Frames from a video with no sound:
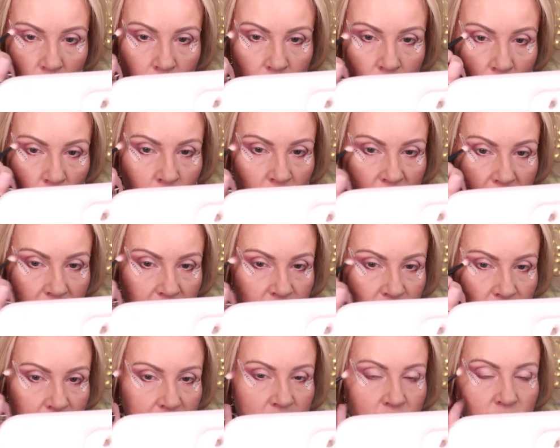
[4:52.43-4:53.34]
But we have
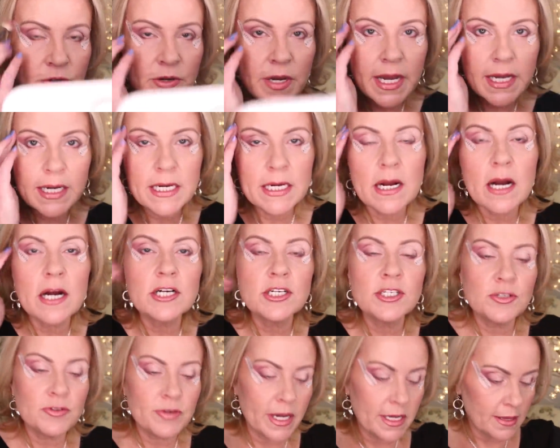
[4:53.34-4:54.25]
just created our
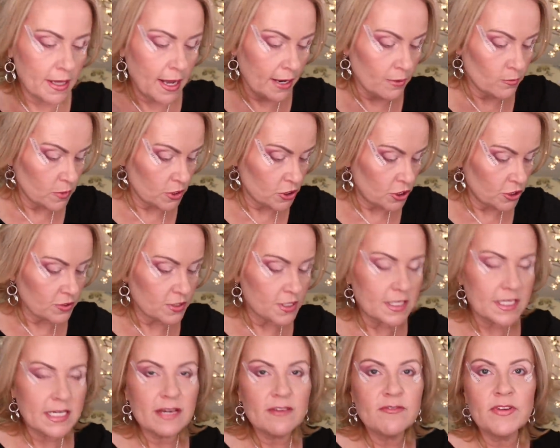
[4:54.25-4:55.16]
straight line, which you'll
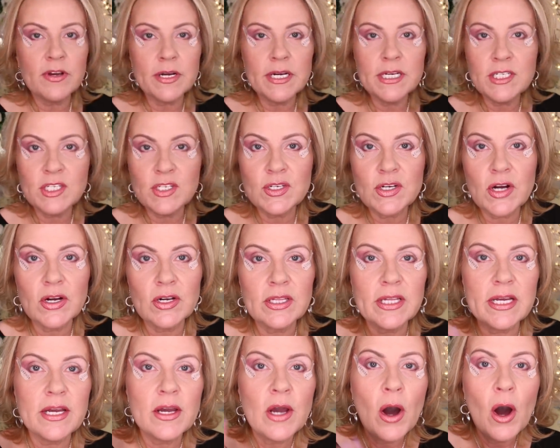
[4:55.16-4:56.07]
see very
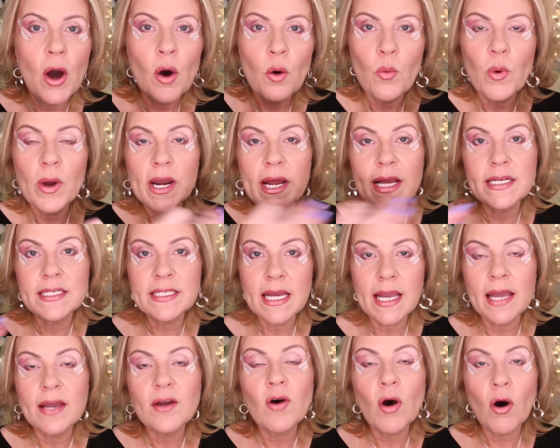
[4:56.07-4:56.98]
starkly when I
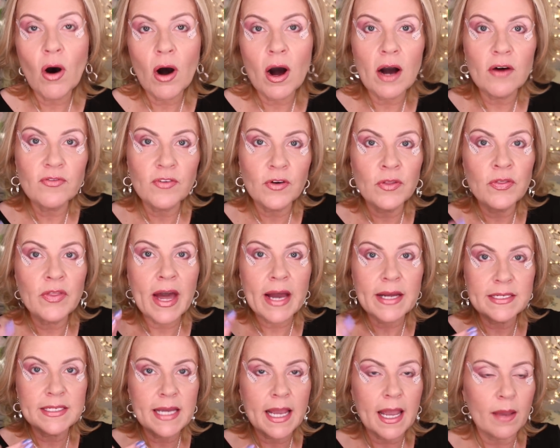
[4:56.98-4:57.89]
take off
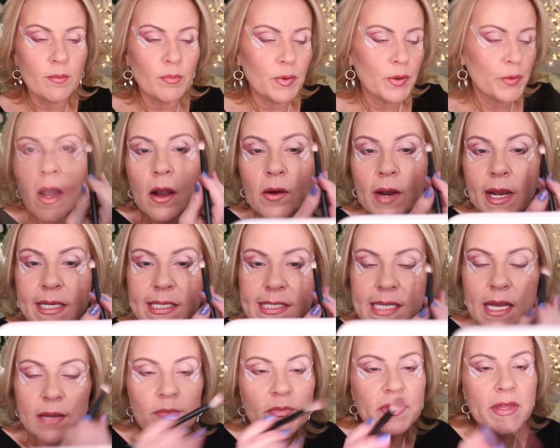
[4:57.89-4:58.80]
that tape. All right,
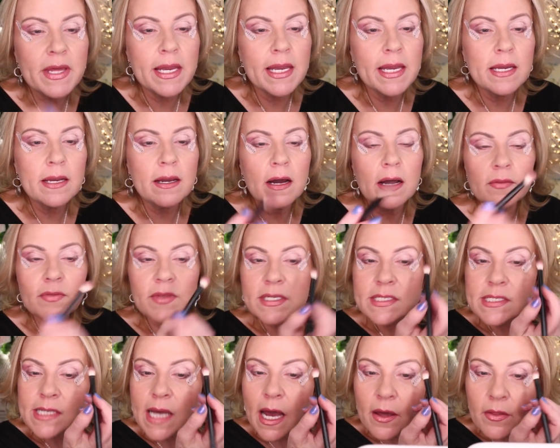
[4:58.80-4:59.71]
same thing on
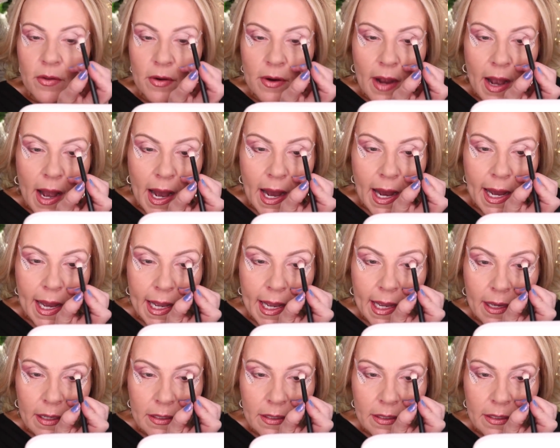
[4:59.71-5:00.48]
this other eye.